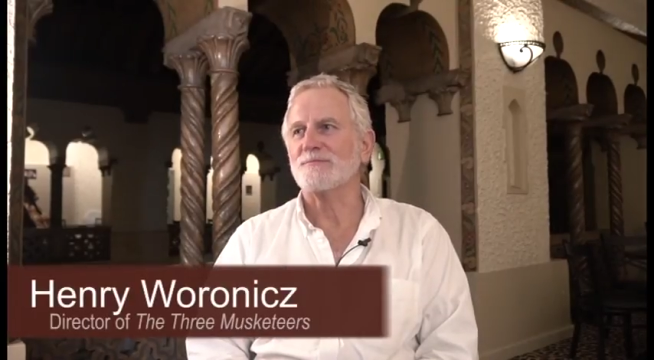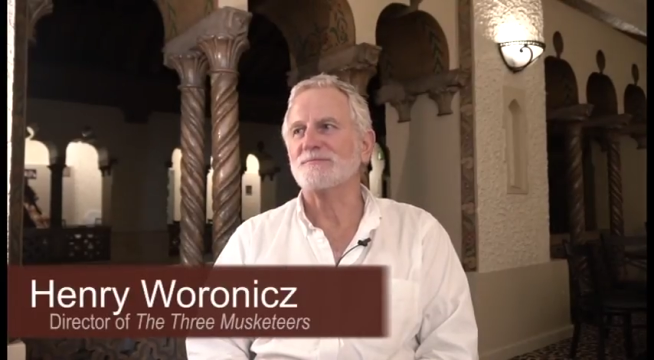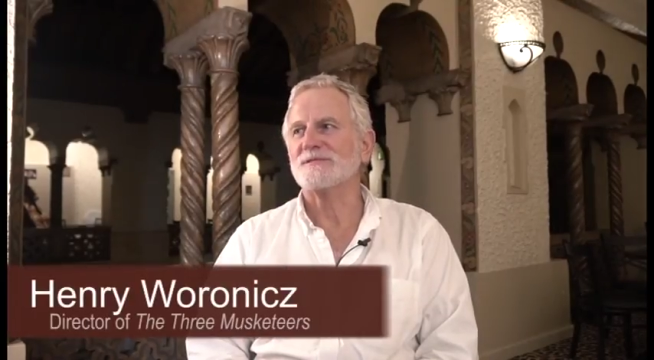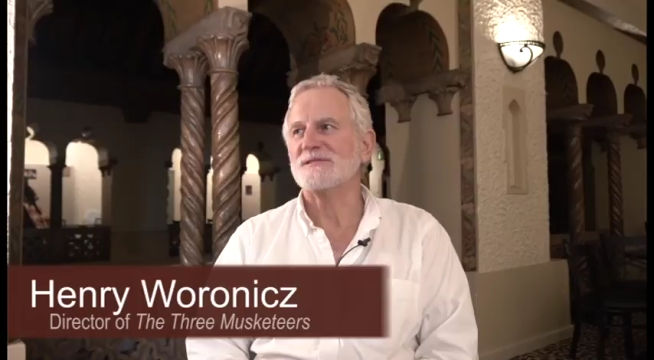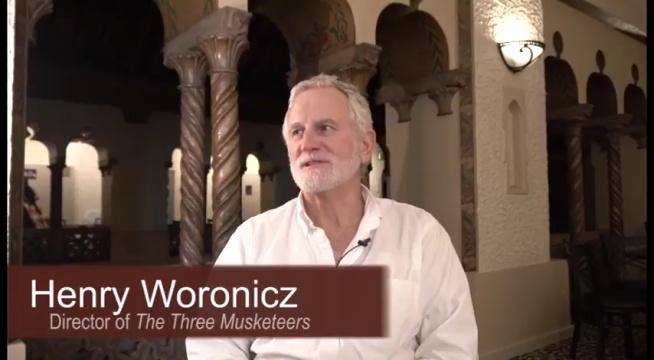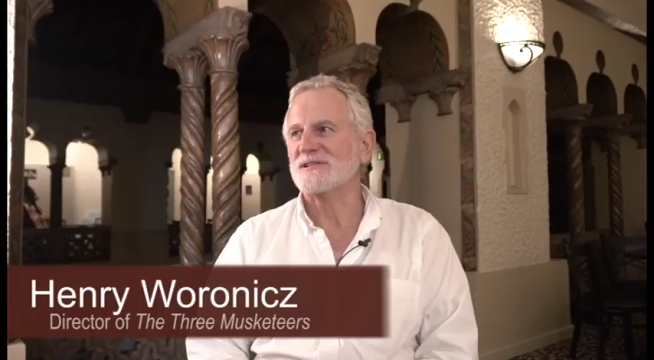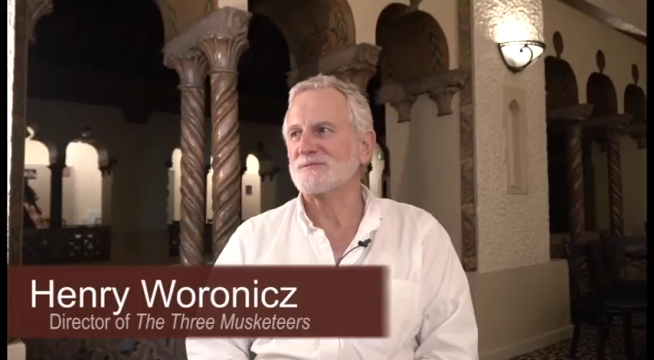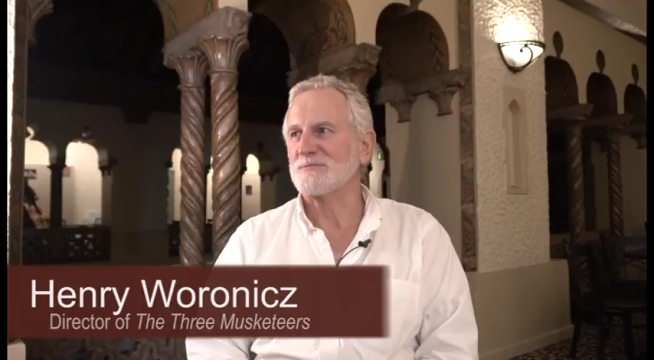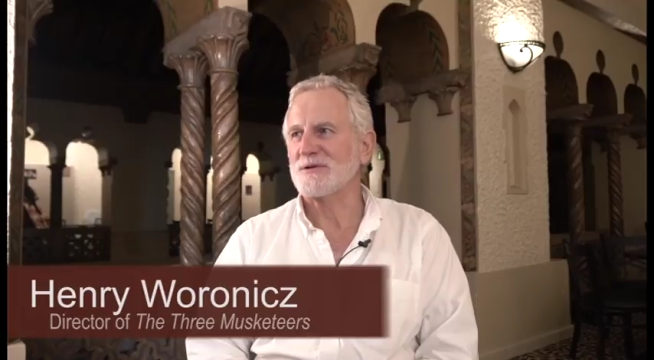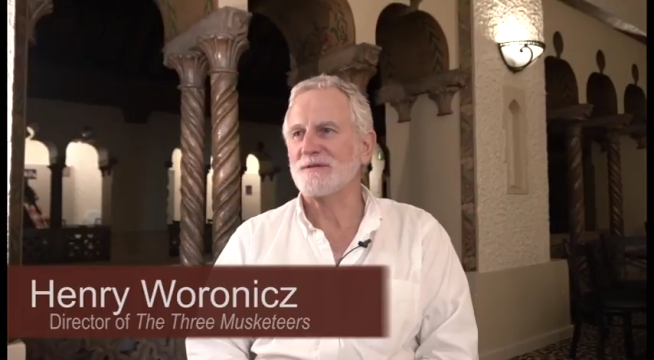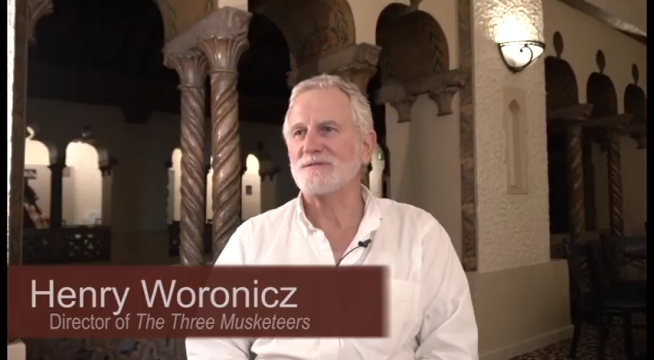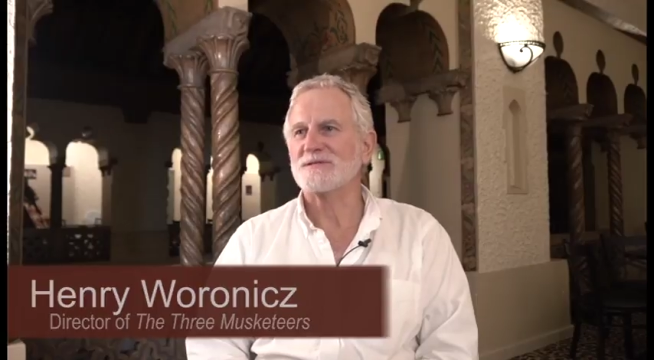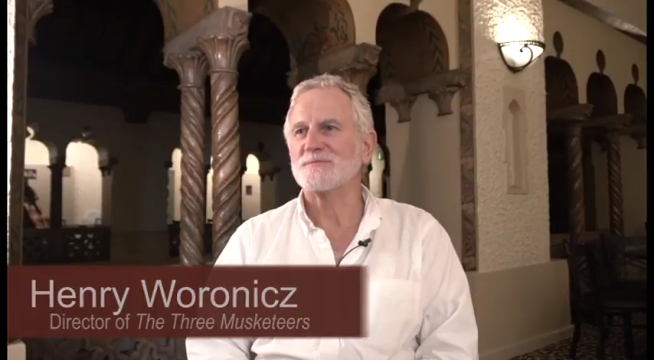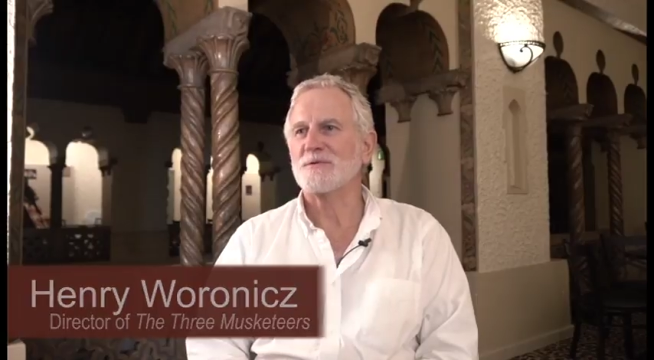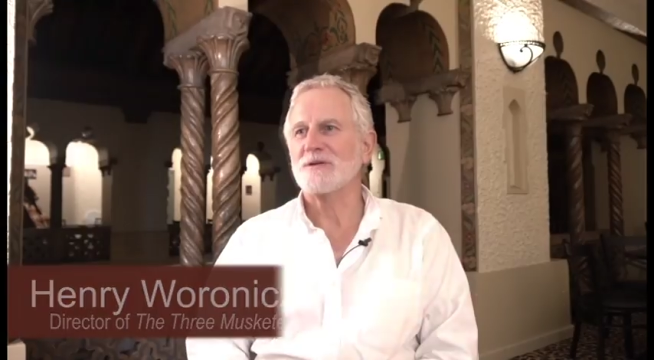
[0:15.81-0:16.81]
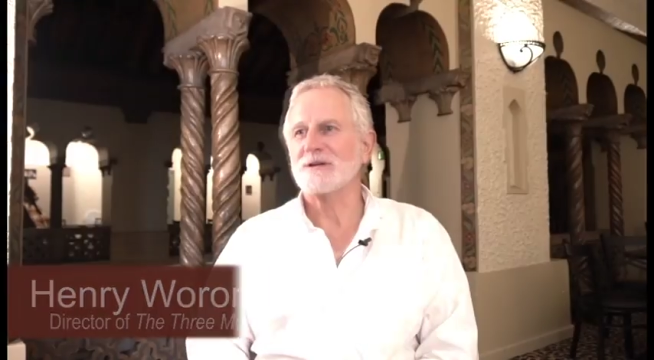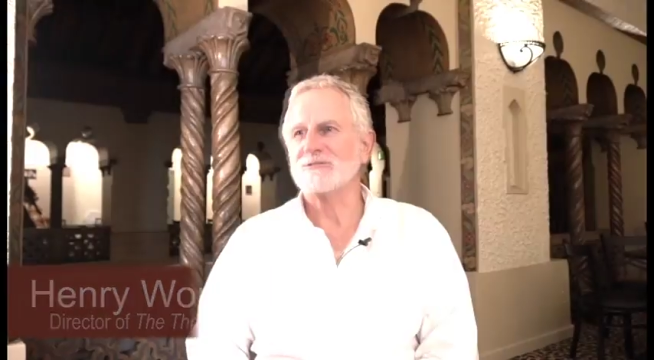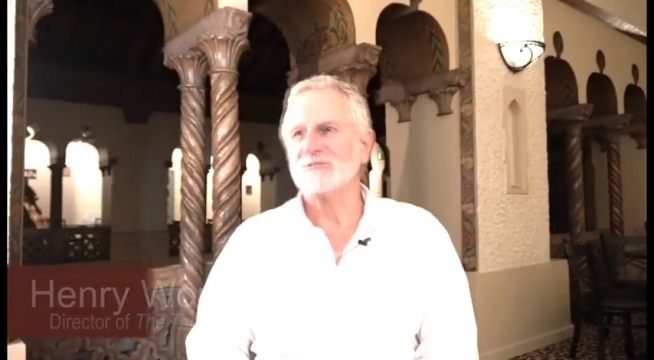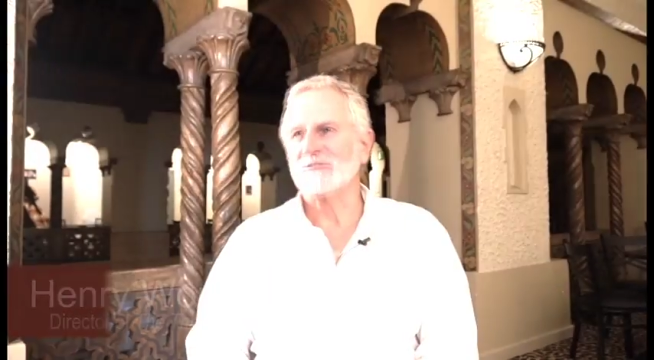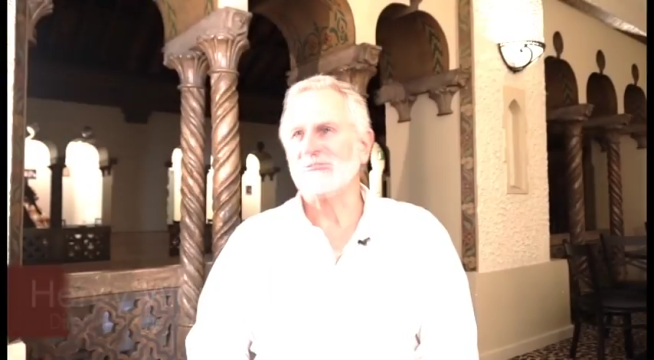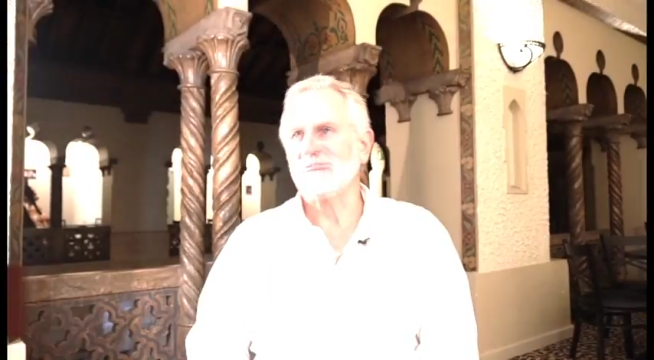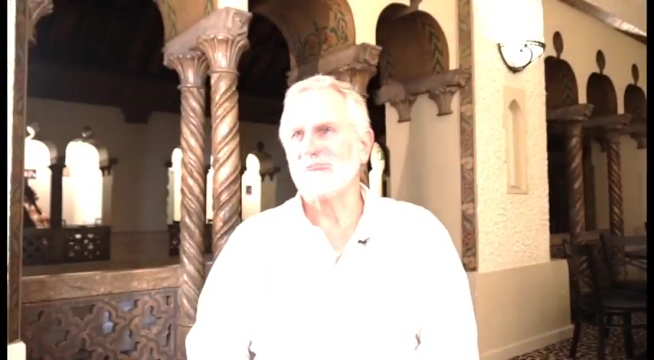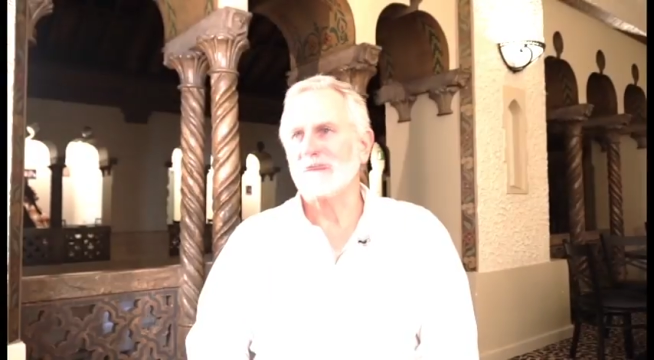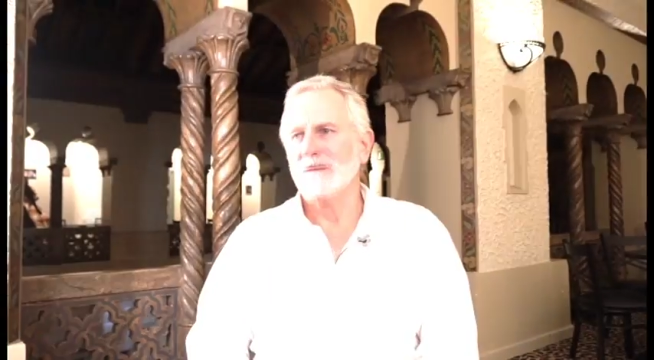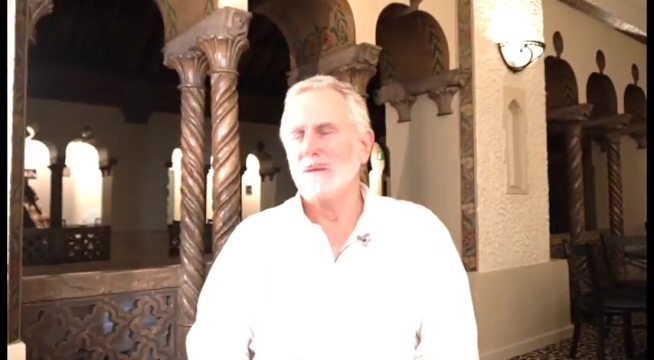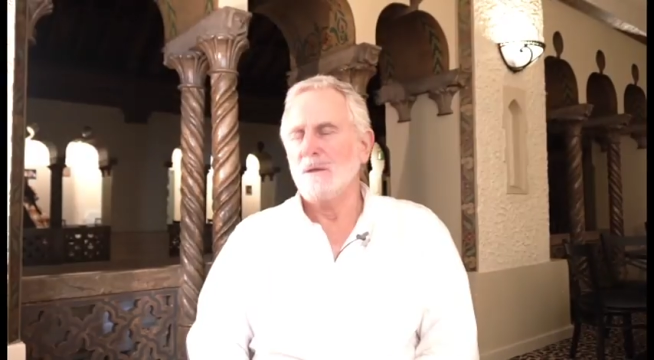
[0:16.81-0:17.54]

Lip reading: six previous productions.